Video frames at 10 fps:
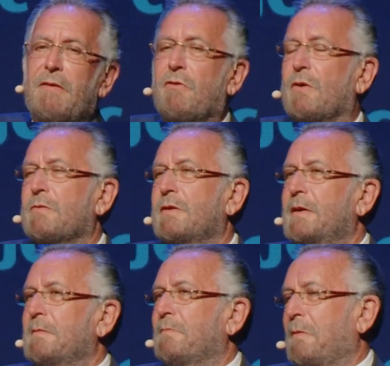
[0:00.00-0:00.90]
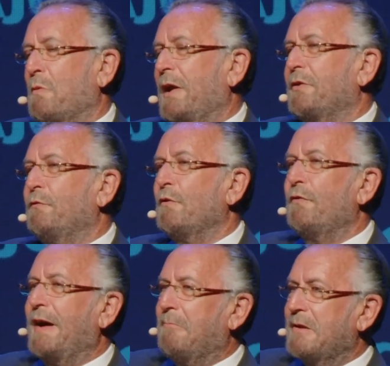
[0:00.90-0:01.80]
I've got my wonderful
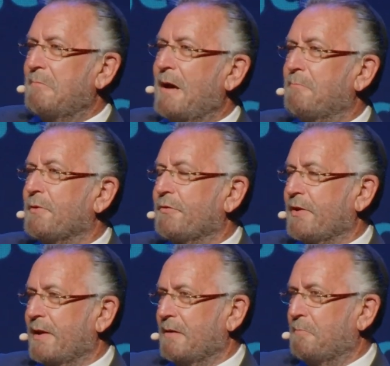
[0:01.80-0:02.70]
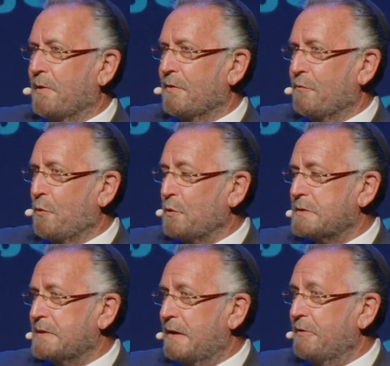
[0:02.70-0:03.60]
family members here, but of
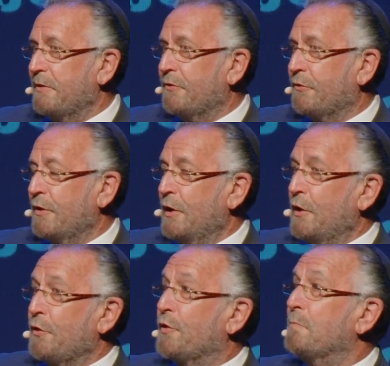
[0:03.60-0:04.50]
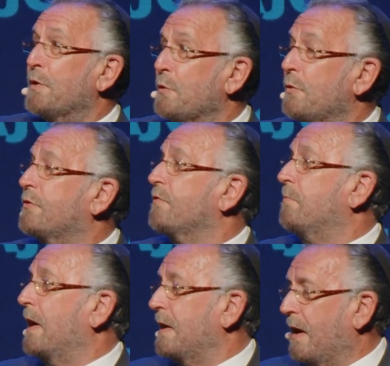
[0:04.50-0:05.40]
course there is the muse of
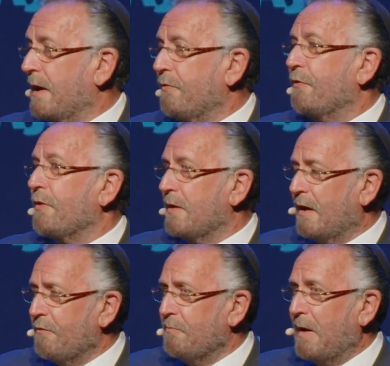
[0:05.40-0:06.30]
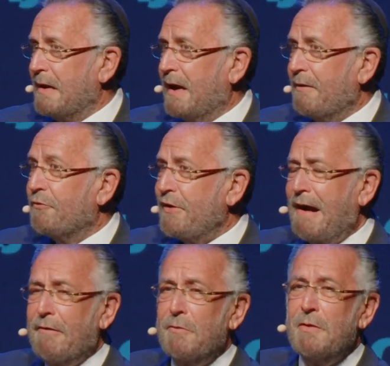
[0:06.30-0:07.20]
my life, the love of my life,
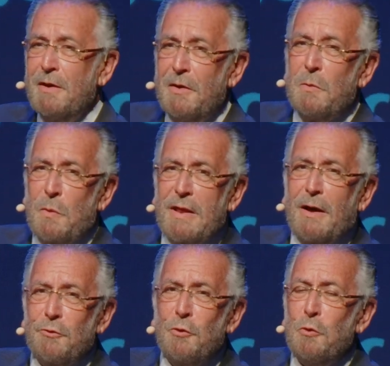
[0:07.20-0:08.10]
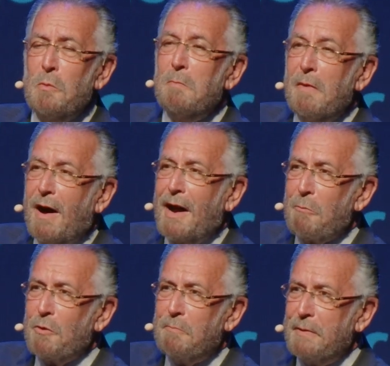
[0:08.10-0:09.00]
Sharon, without whom I
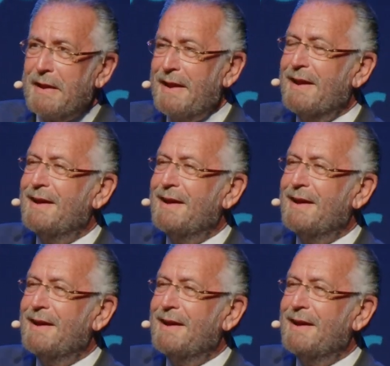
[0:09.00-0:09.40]
would be